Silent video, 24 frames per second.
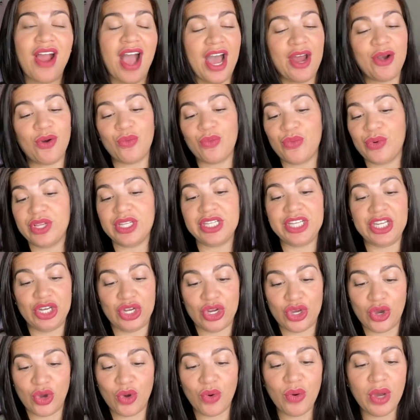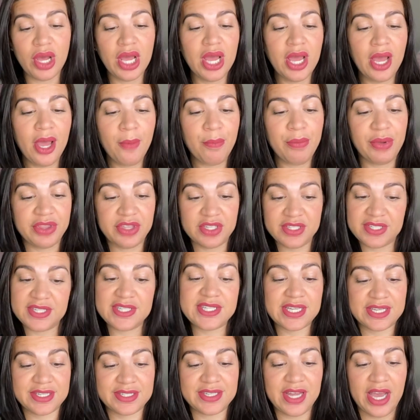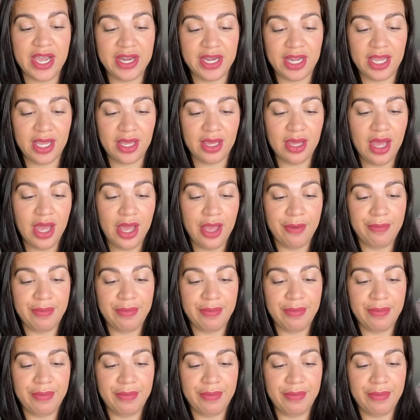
I don't really know, but this is exciting